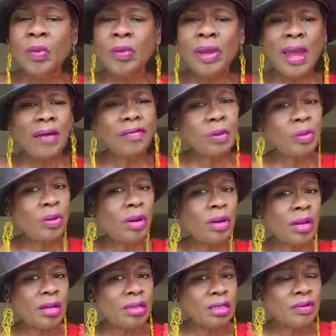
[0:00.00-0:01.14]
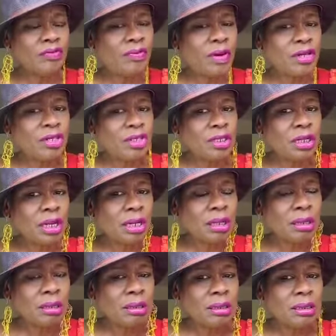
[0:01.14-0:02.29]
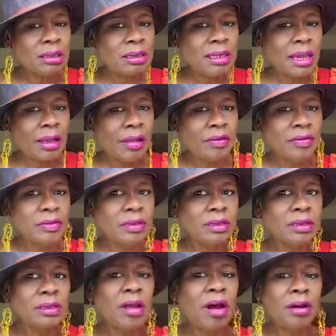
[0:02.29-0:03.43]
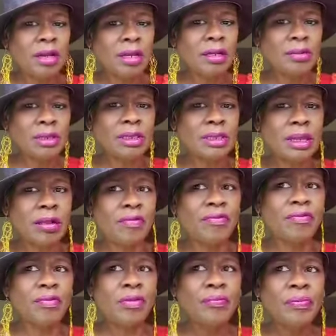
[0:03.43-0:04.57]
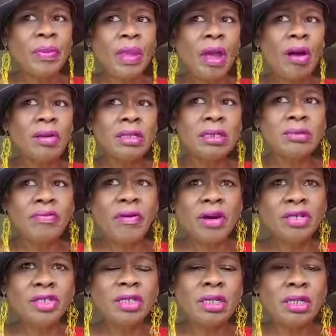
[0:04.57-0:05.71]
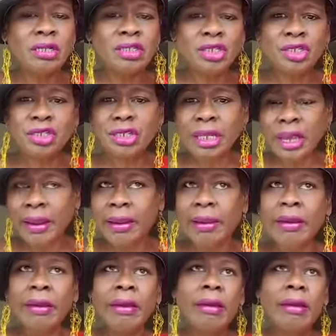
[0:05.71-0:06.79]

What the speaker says: we have to work on our dysfunctional selves, starting with self, our dysfunctional shtick,